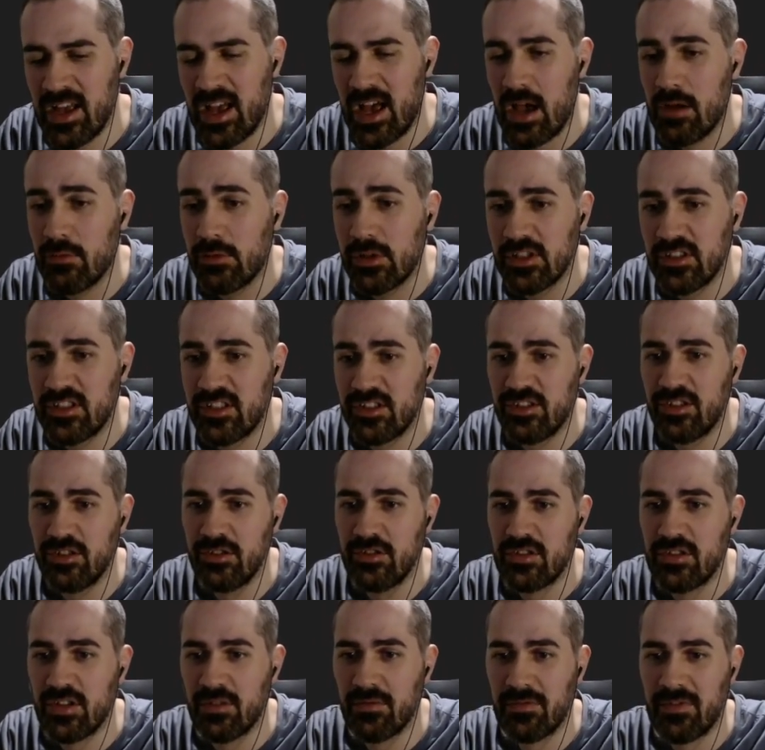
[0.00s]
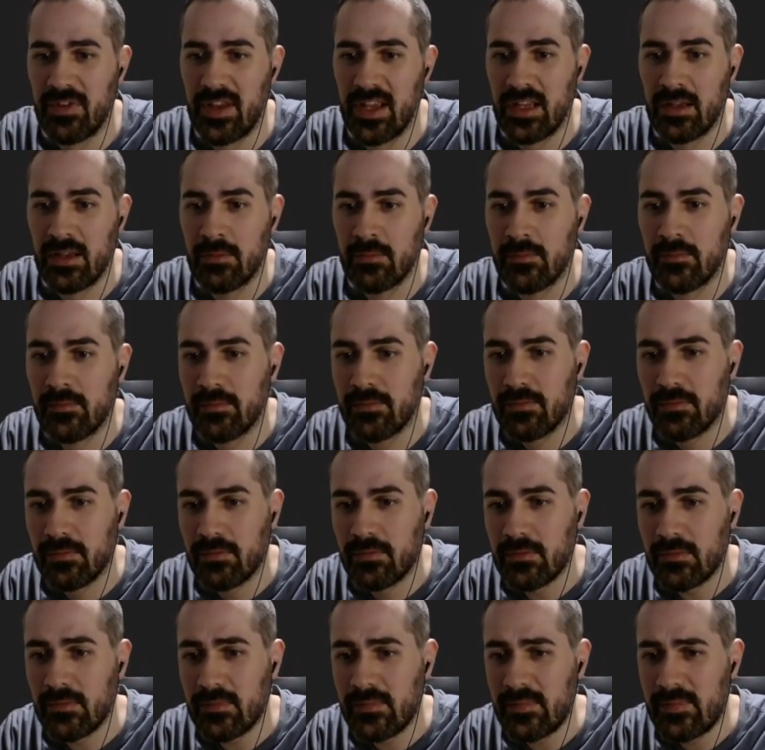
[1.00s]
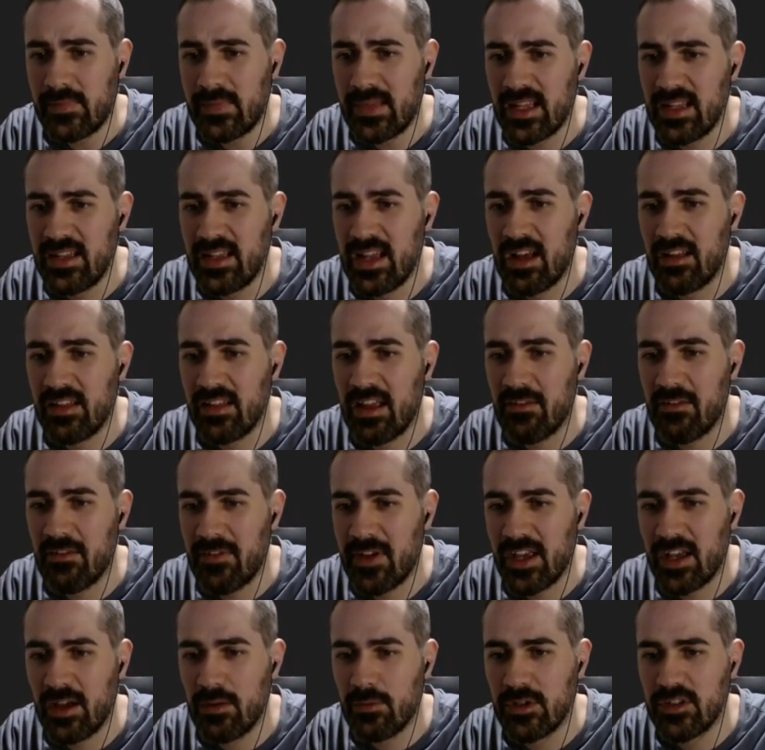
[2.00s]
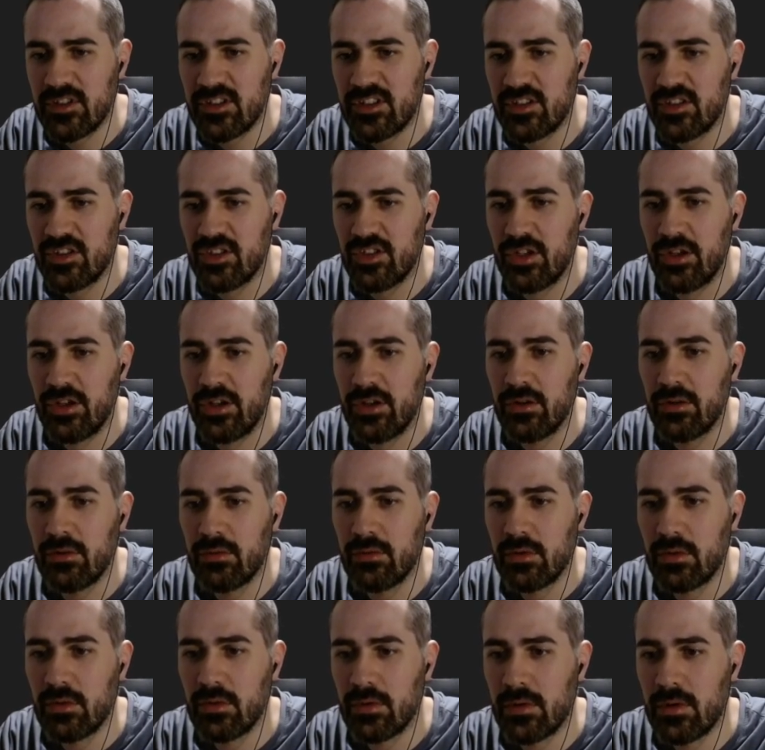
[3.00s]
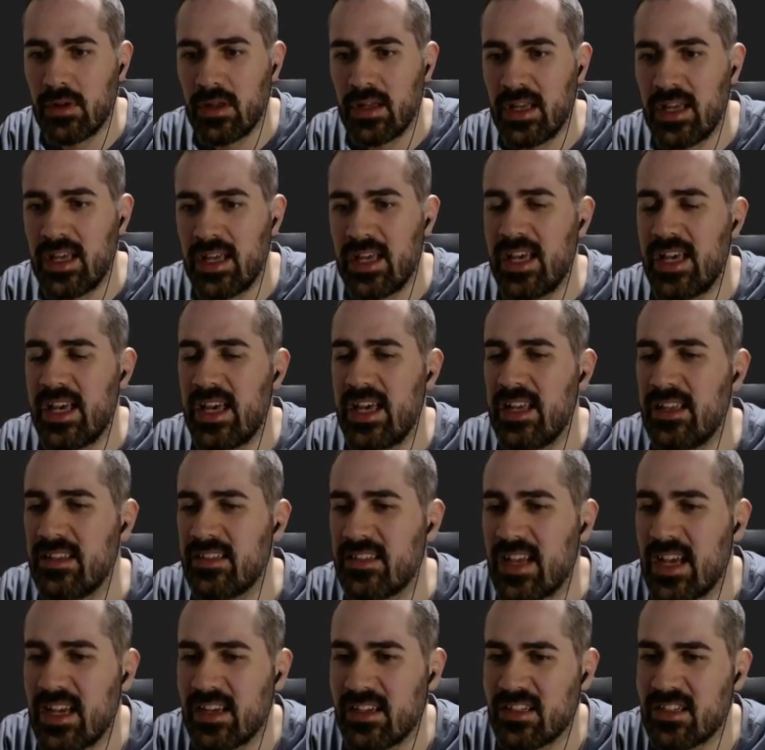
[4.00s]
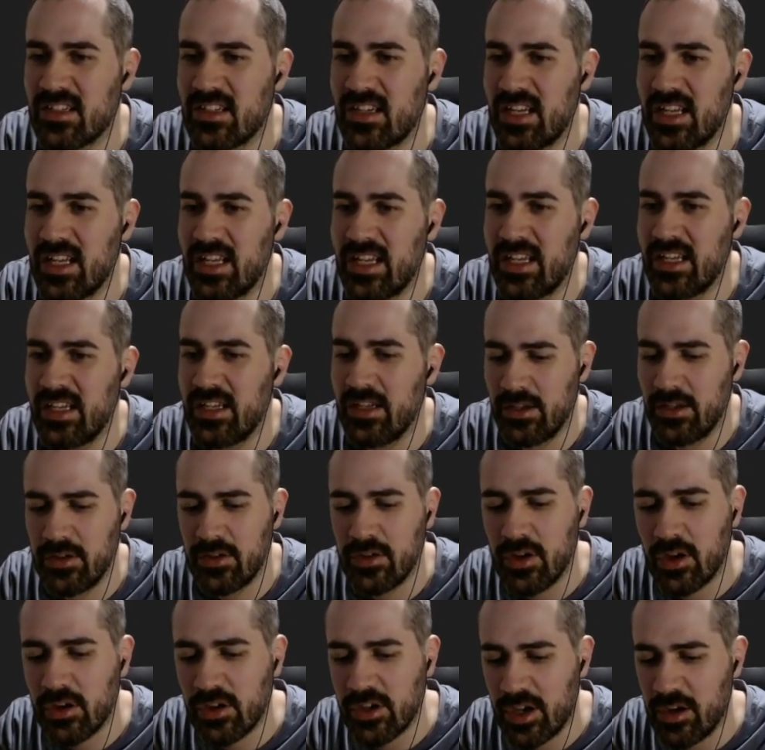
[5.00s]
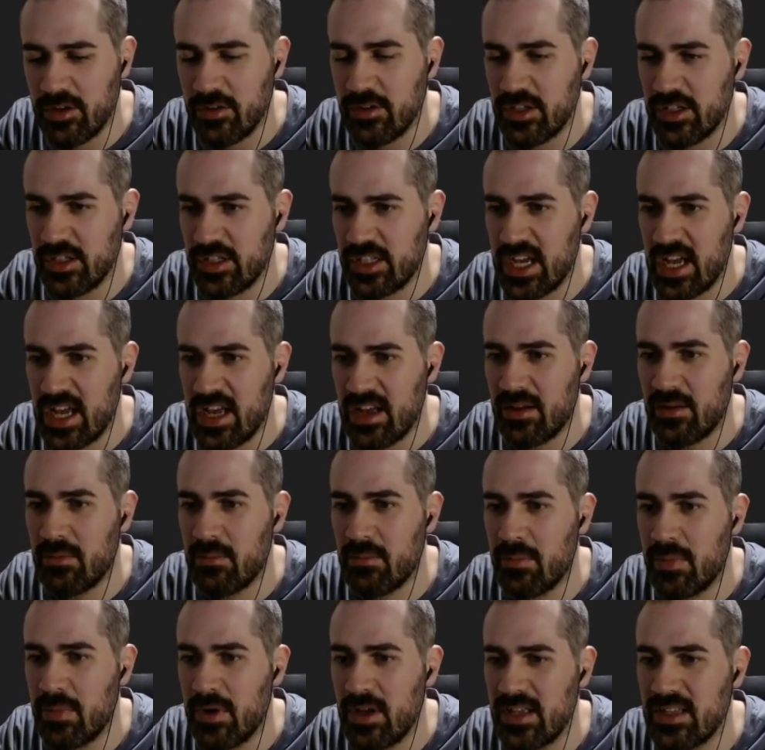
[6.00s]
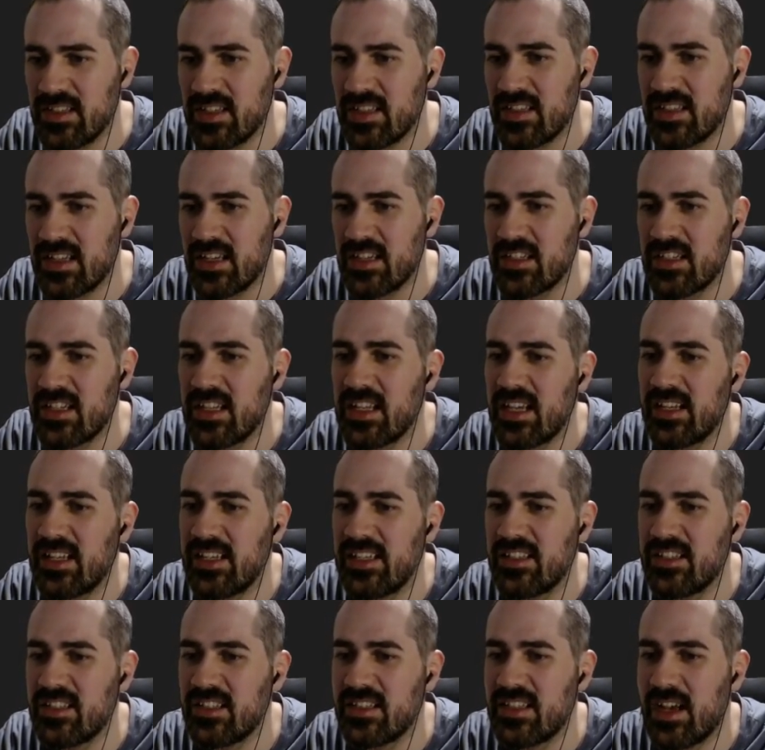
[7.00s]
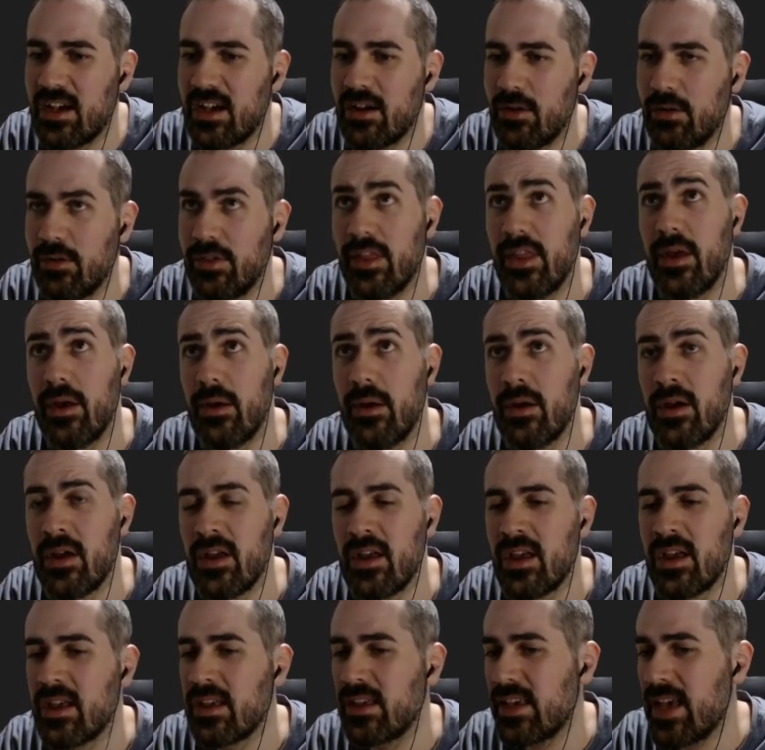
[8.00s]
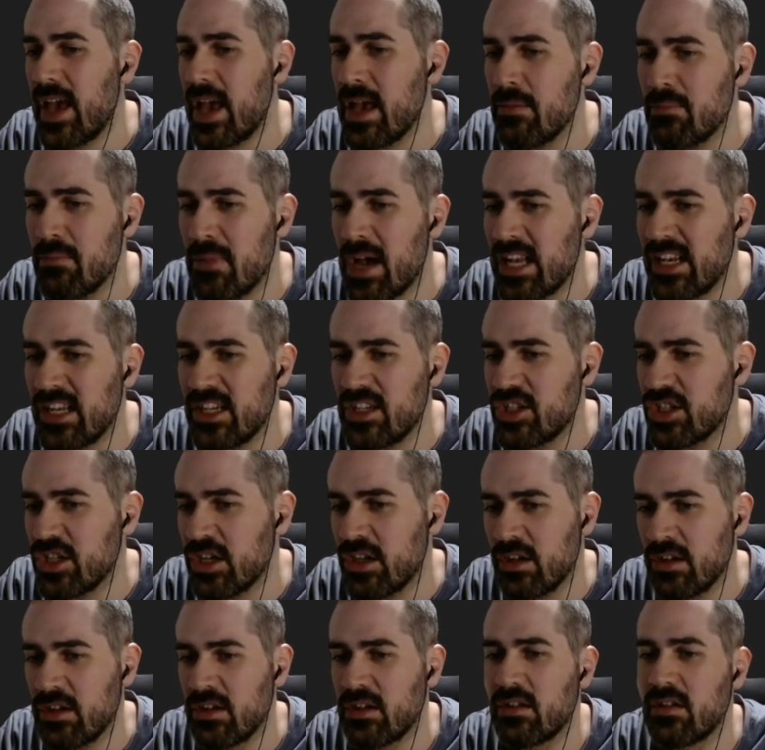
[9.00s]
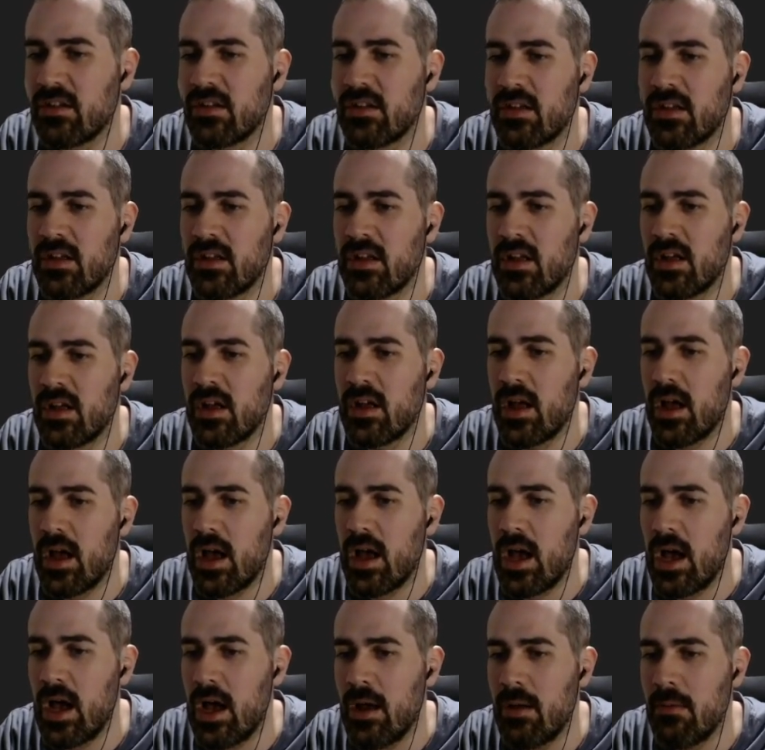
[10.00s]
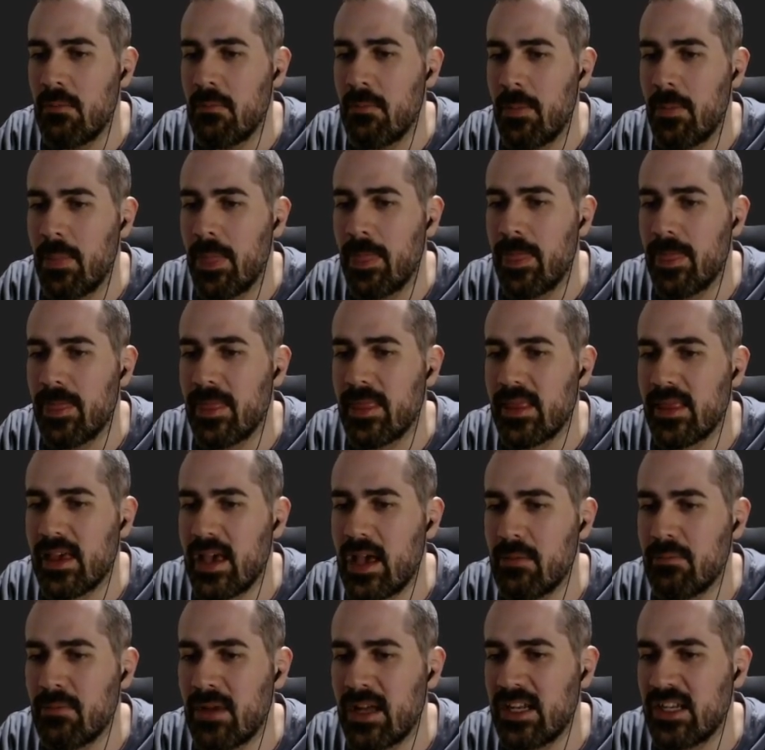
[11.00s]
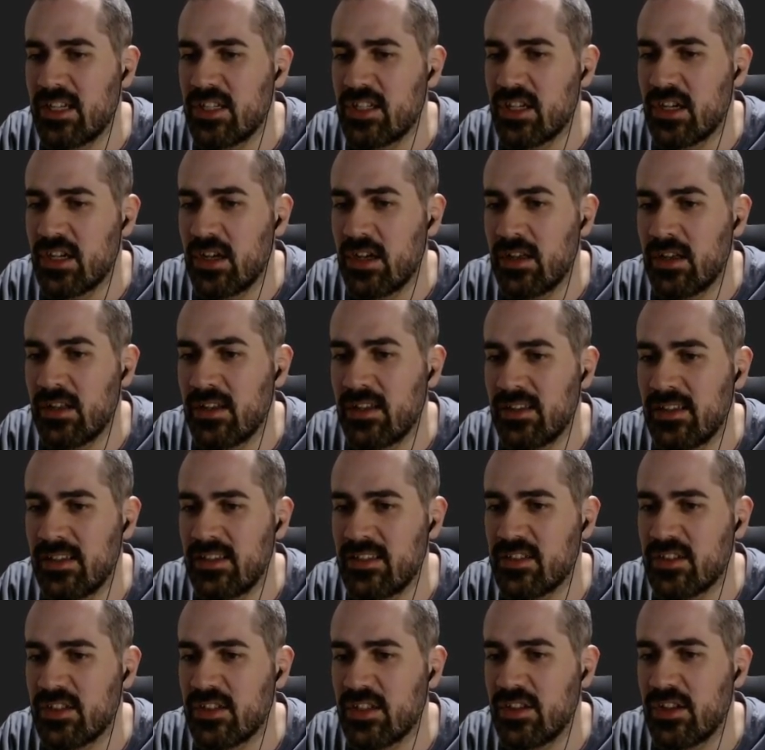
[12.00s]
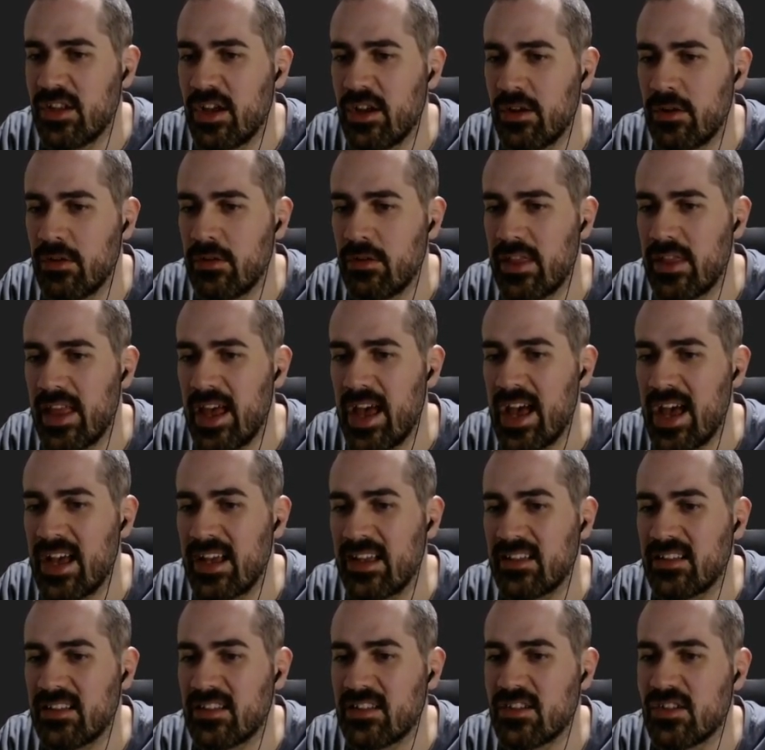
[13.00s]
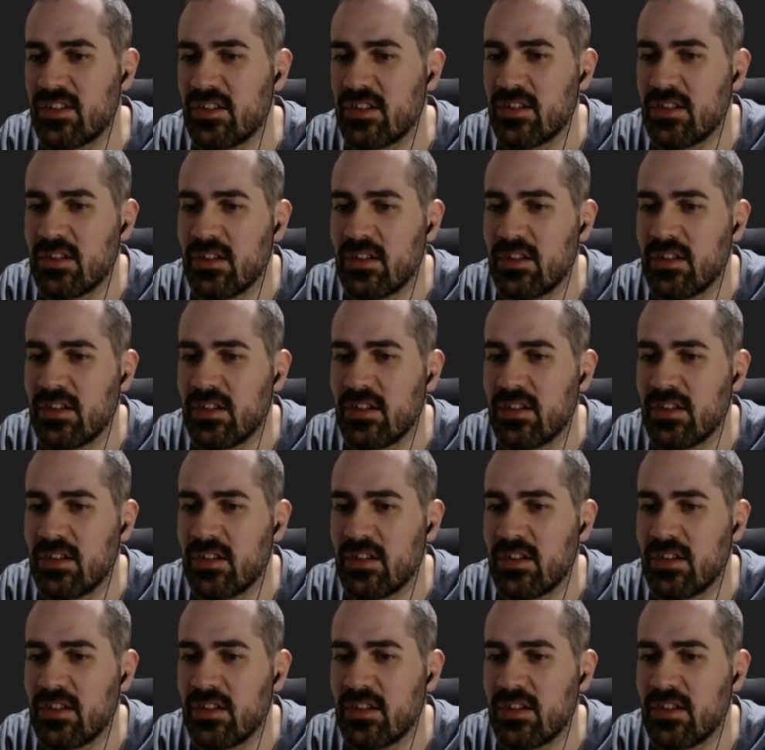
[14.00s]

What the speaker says: I want to do something. Now that thing I want to do is actually not coded yet, but it's essentially I need to tell the game manager. Game manager needs to know that